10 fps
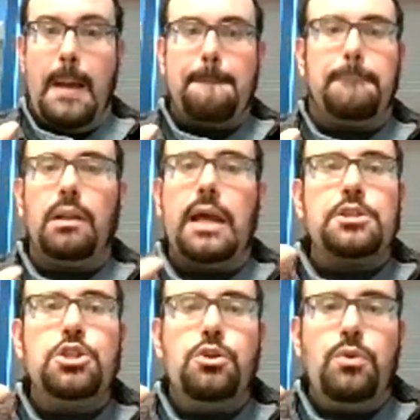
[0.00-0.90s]

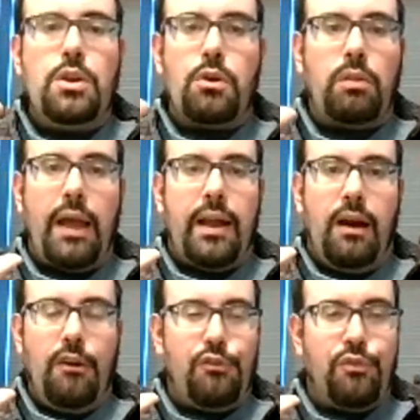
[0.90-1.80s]
bless you, you're like
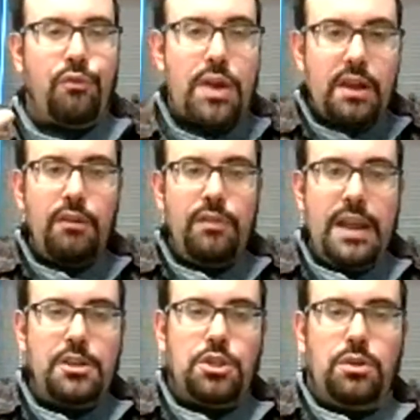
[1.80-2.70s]
a freak of
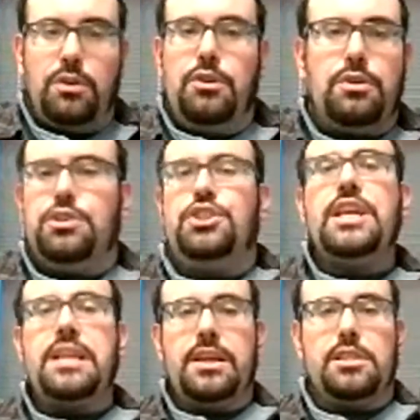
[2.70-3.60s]
nature. You're
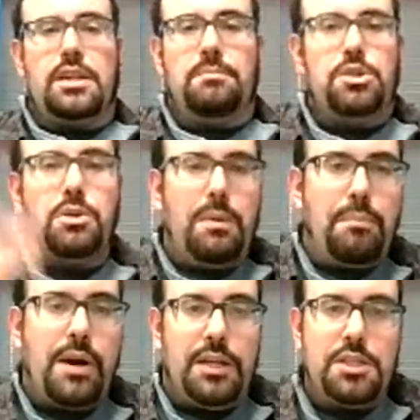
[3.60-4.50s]
genius. I'm so
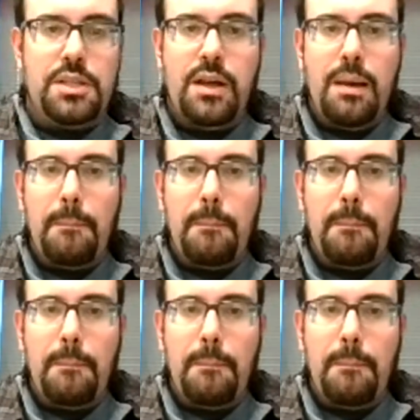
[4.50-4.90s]
impressed.